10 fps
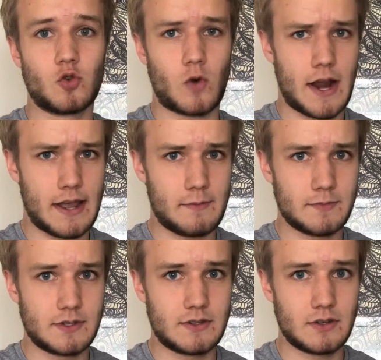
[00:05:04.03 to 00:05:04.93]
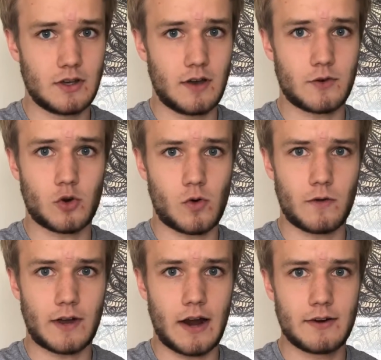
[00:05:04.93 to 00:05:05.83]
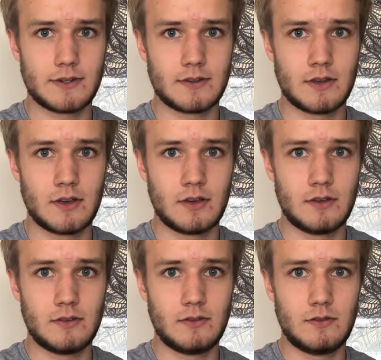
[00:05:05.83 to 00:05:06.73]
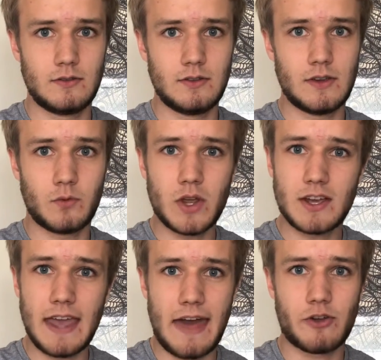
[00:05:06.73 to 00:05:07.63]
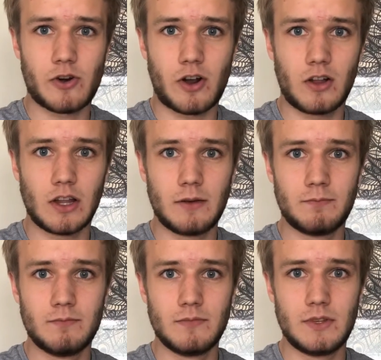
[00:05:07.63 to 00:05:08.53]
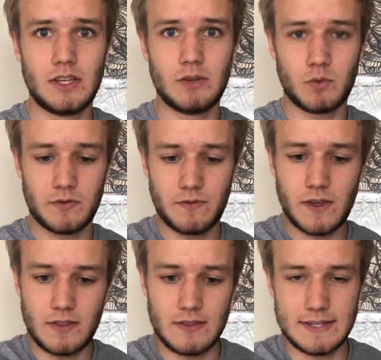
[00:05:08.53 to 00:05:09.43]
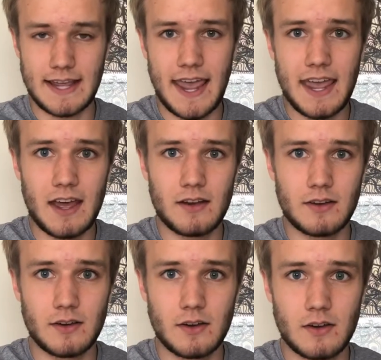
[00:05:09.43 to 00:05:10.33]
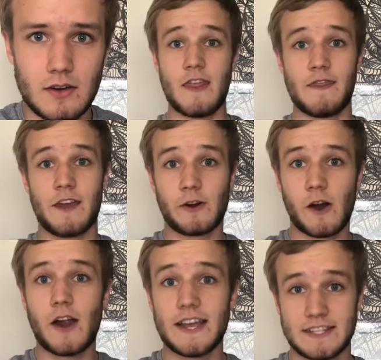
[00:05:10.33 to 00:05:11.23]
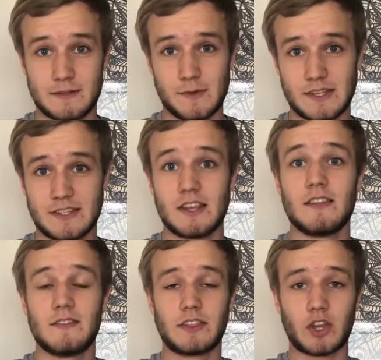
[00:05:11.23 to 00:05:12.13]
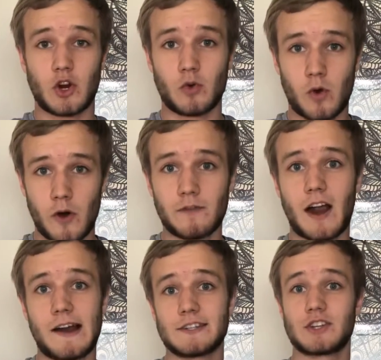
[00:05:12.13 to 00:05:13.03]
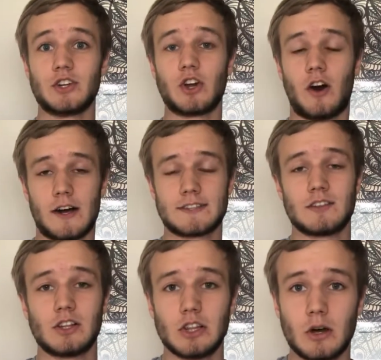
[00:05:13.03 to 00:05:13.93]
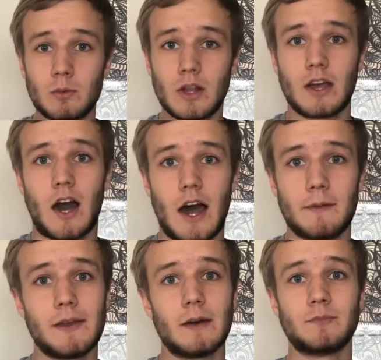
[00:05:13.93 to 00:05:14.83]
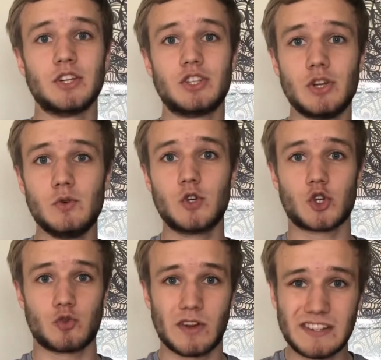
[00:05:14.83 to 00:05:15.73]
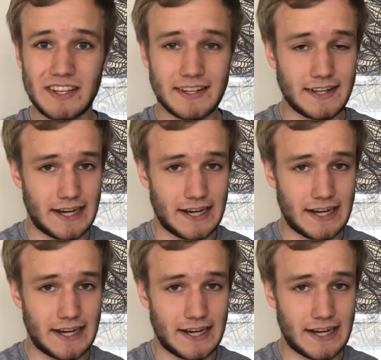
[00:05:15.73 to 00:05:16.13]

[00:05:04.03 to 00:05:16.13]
grams of coronavirus. If we could gather it all up, it would fit in his hand. There are estimates that the coronavirus could cost the global economy up to $2 trillion.